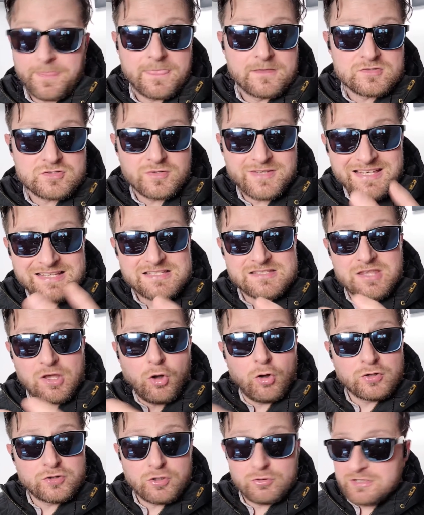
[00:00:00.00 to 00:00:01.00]
So yes, the
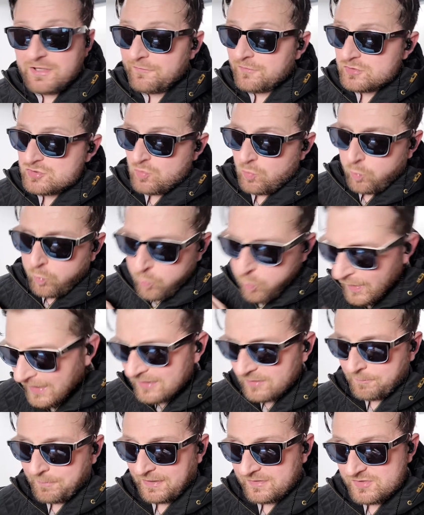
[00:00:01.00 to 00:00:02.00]
audio level's
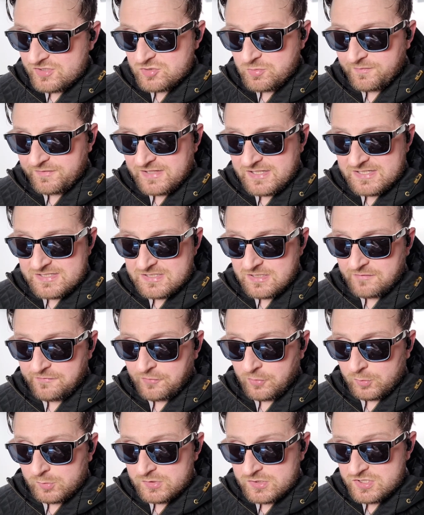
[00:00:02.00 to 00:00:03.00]
well balanced with these
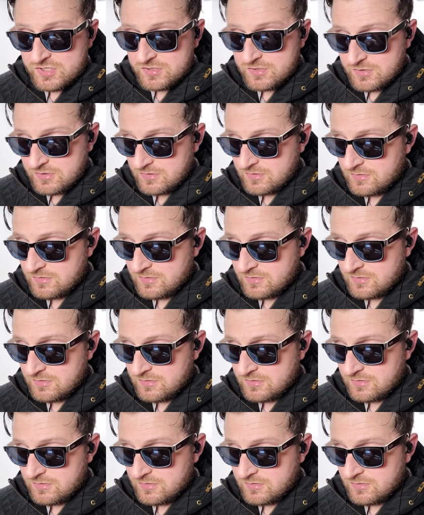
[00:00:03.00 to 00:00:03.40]
earphones.